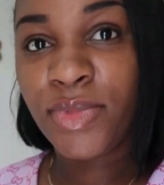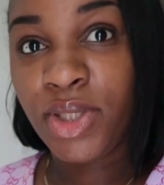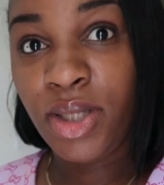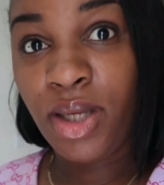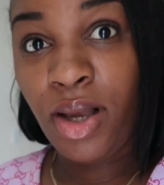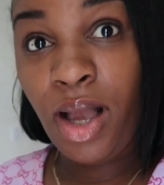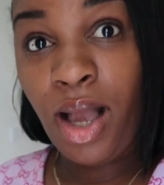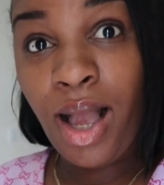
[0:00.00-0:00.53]

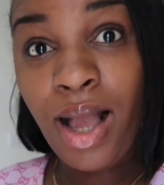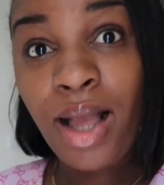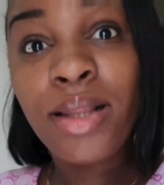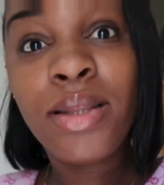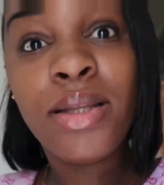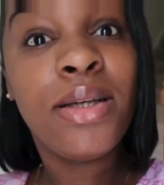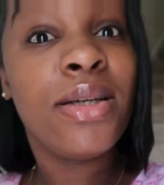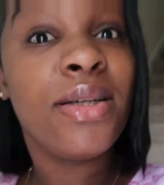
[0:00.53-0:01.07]
Y'all, I
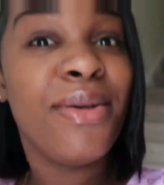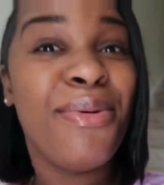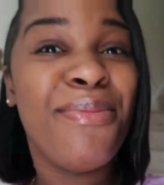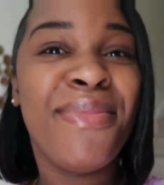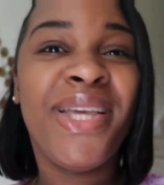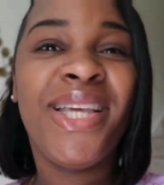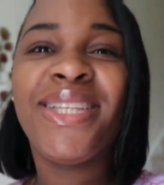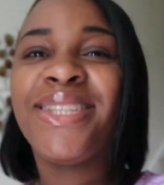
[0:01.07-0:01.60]
look a
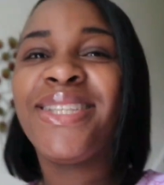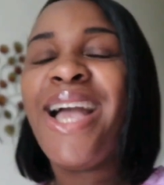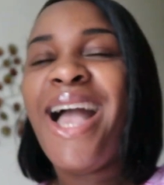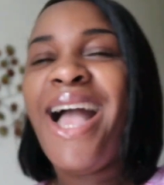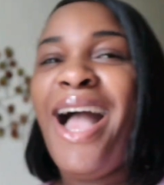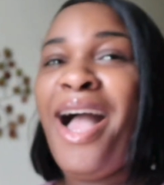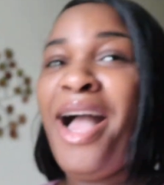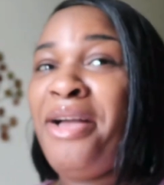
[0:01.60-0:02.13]
mess.
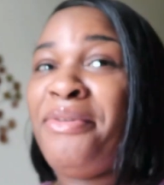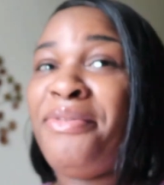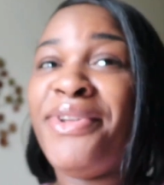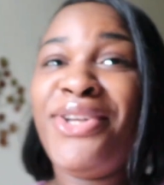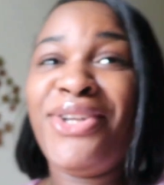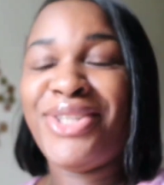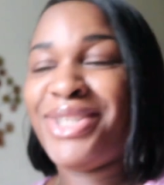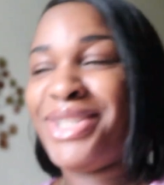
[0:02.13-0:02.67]
I
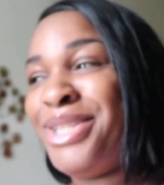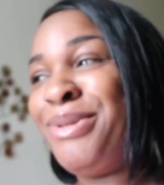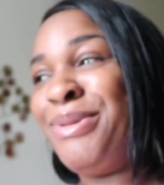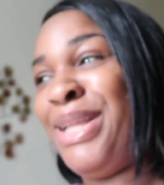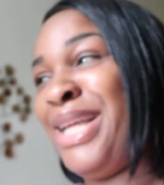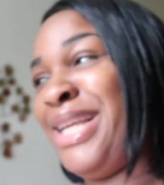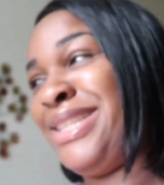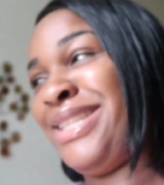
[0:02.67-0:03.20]
fell asleep
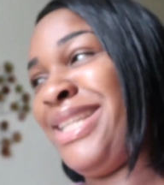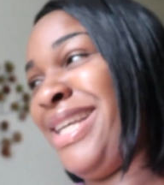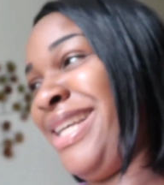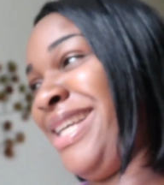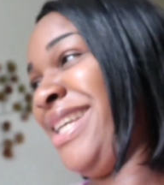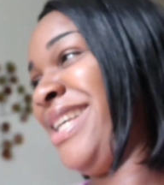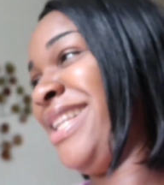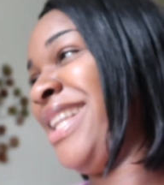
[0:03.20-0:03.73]
last
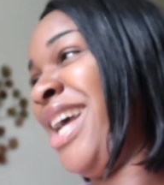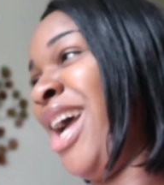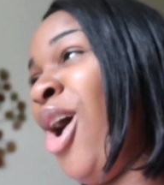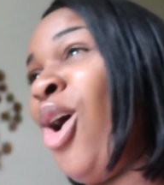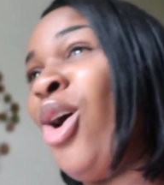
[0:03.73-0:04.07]
night. Like